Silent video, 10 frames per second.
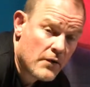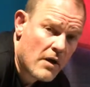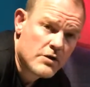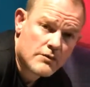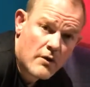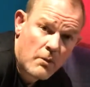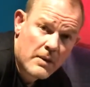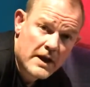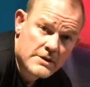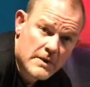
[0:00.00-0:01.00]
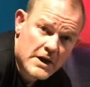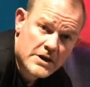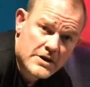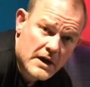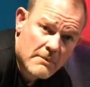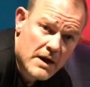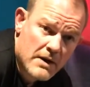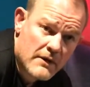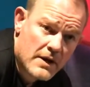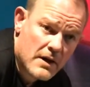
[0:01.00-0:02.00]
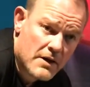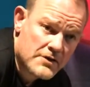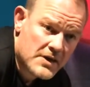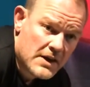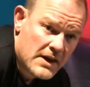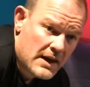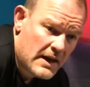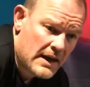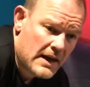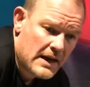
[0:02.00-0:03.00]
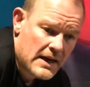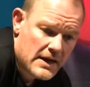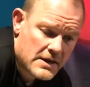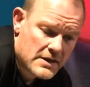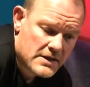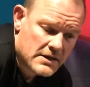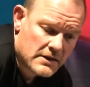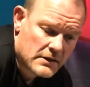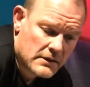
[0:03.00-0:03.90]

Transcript: If you are into role-playing as well, you can check out my other videos, and